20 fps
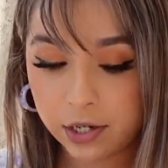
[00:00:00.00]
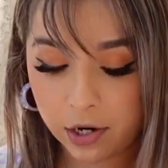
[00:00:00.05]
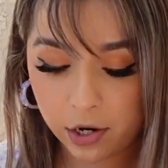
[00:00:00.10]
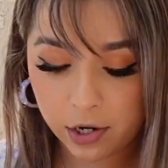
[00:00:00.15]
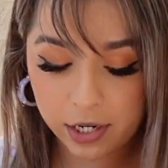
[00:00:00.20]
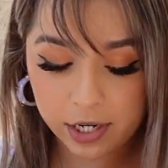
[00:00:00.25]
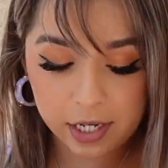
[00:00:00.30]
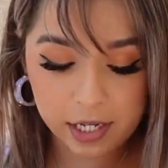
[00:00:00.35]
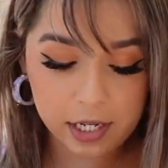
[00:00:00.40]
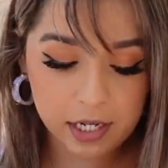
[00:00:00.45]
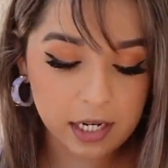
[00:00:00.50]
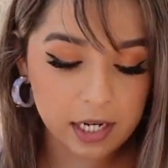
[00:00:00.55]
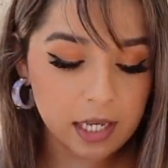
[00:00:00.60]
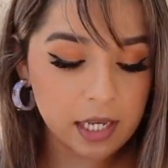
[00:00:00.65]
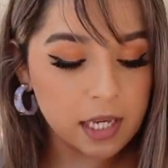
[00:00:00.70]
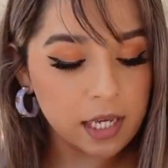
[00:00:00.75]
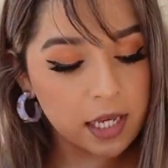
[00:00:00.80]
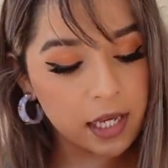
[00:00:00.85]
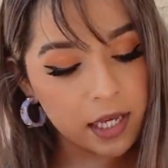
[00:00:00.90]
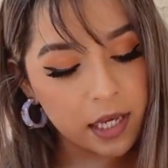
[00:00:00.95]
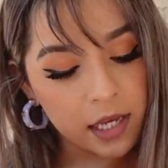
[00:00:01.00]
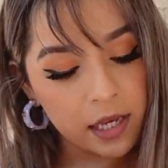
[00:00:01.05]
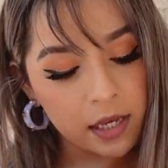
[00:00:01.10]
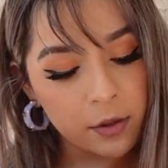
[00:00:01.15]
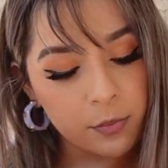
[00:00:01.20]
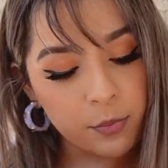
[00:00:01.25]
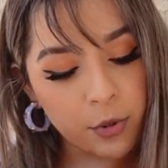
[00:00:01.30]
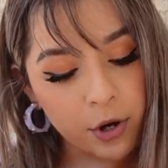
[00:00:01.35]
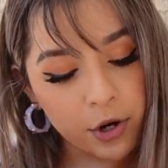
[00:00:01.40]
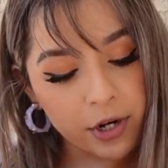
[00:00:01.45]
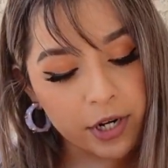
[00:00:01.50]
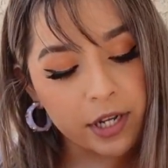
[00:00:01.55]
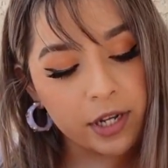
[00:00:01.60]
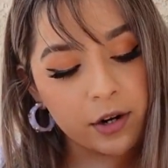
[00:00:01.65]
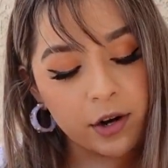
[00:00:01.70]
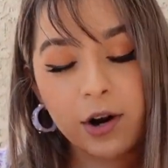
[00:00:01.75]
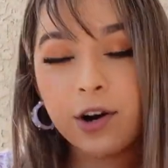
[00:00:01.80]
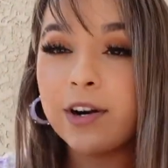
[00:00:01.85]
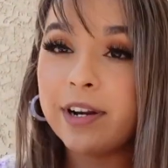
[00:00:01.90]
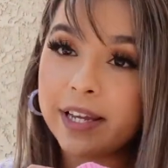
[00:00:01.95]
Garden Party
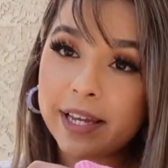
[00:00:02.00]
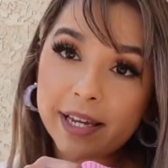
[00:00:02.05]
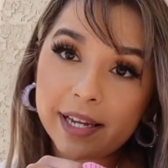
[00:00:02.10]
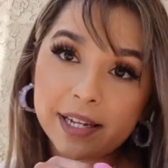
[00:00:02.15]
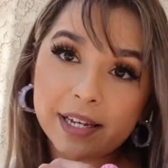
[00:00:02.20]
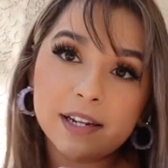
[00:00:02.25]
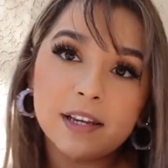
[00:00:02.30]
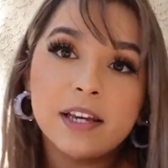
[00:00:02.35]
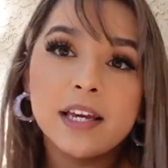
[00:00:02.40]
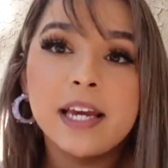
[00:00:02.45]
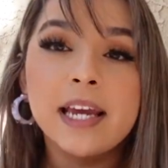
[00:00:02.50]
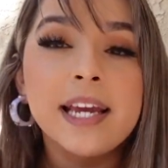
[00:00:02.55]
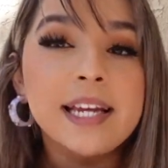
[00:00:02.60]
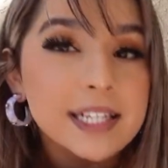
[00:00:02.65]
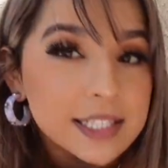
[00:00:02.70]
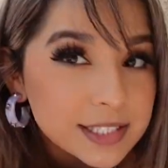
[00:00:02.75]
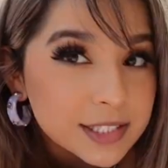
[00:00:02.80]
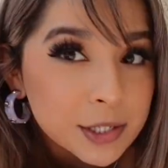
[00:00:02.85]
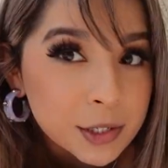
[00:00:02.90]
Cardigan, and it's